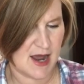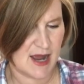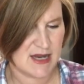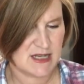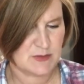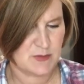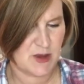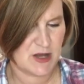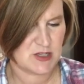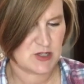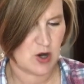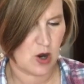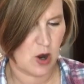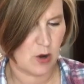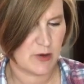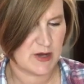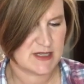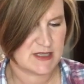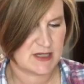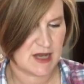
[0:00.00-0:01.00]
Nice pens are
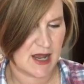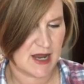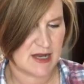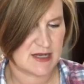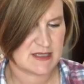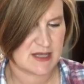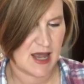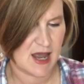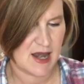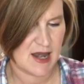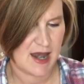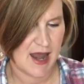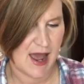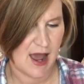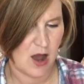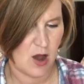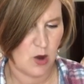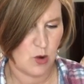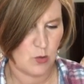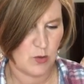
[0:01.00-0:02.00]
always nice. And
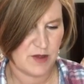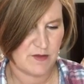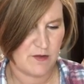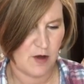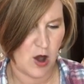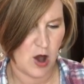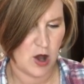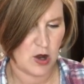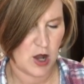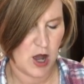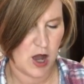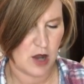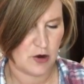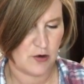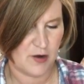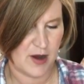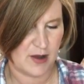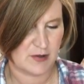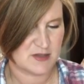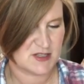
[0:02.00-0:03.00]
now we've all got
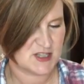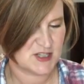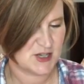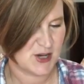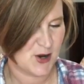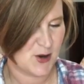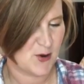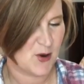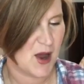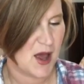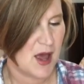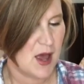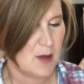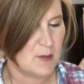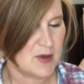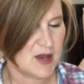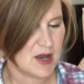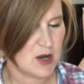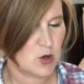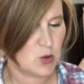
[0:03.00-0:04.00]
crowns too.
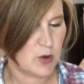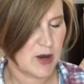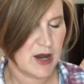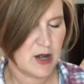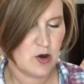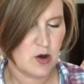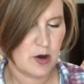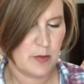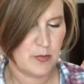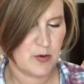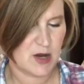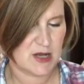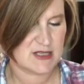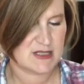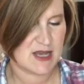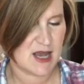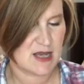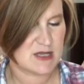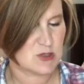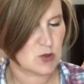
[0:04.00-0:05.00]
Be a queen or a
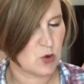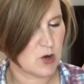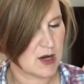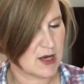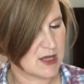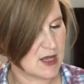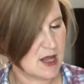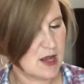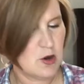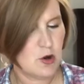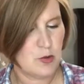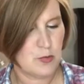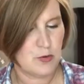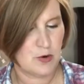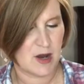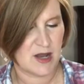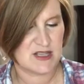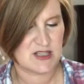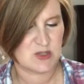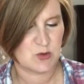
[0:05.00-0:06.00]
princess or a king or
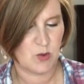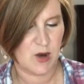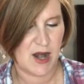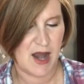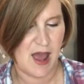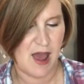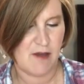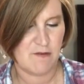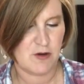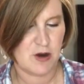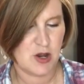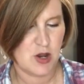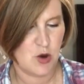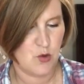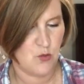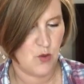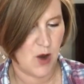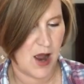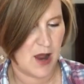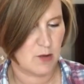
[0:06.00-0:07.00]
prince, whatever
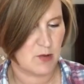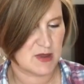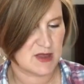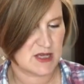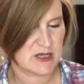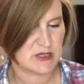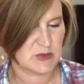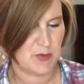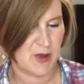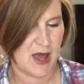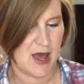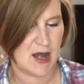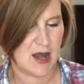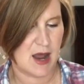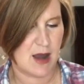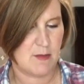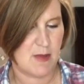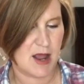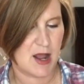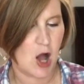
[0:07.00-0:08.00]
you write with this pen,
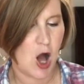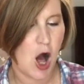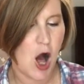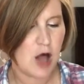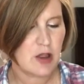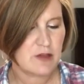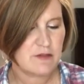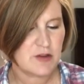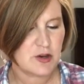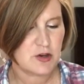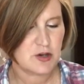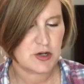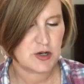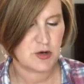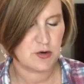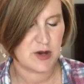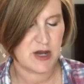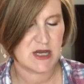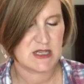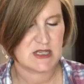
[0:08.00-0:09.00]
and make all of your
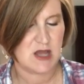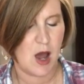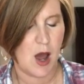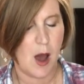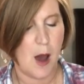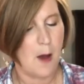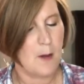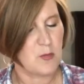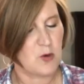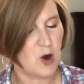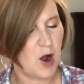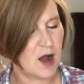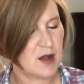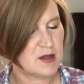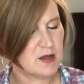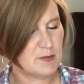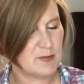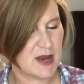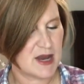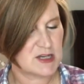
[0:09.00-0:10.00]
decrees,
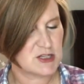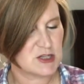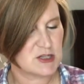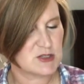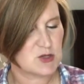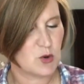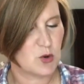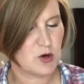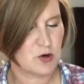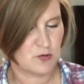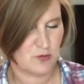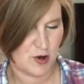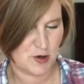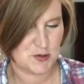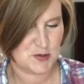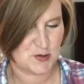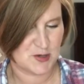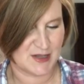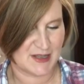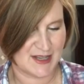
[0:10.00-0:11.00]
proclamations, or
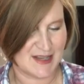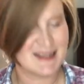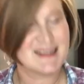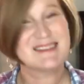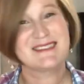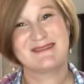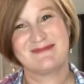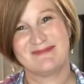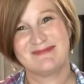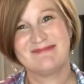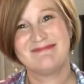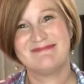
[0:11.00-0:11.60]
grocery lists.